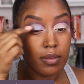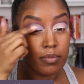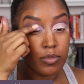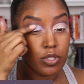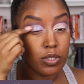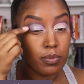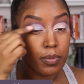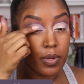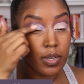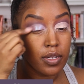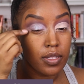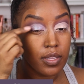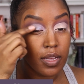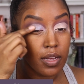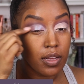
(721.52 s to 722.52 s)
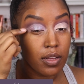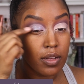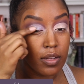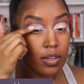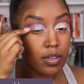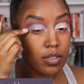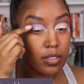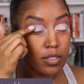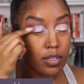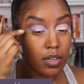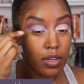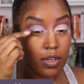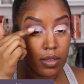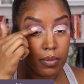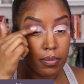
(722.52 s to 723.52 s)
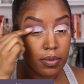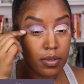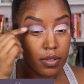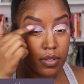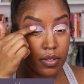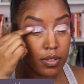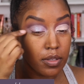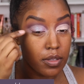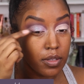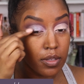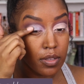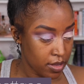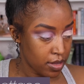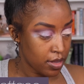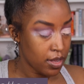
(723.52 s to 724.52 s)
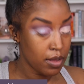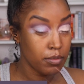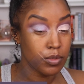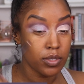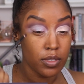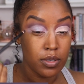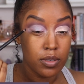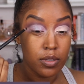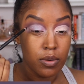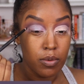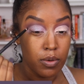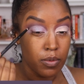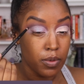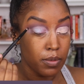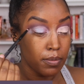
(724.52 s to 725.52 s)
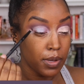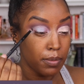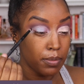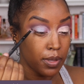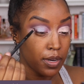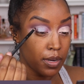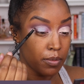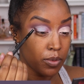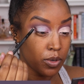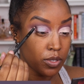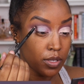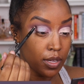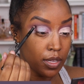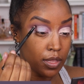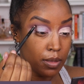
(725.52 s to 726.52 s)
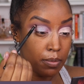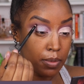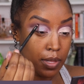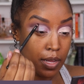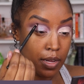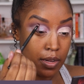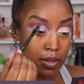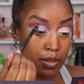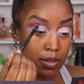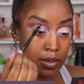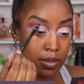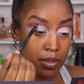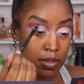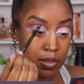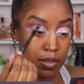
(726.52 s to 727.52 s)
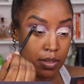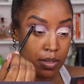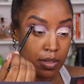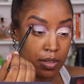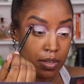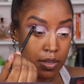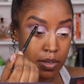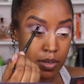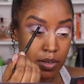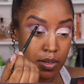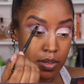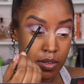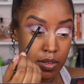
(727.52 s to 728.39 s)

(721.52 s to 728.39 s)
Just putting that on top. I'm just gonna go in with my blending brush that had the black on it and